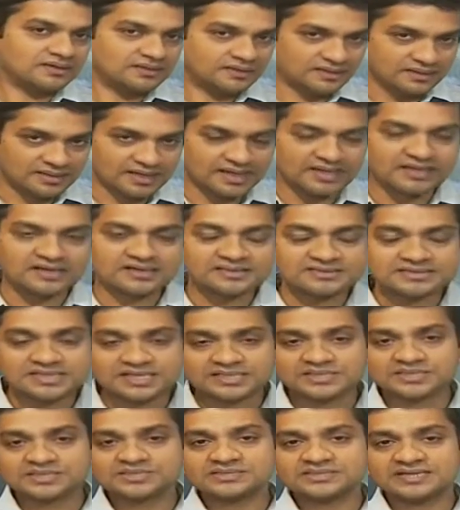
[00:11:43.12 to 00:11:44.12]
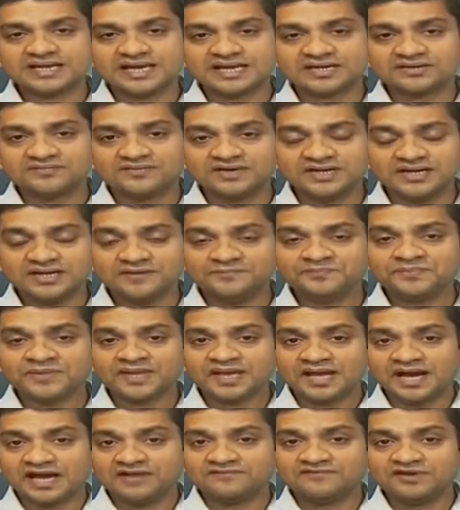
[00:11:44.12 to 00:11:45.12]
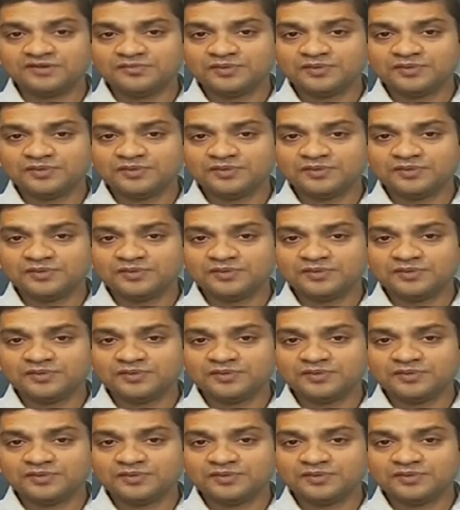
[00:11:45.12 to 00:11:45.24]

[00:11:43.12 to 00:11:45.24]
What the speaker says: agriculture extension activity, and we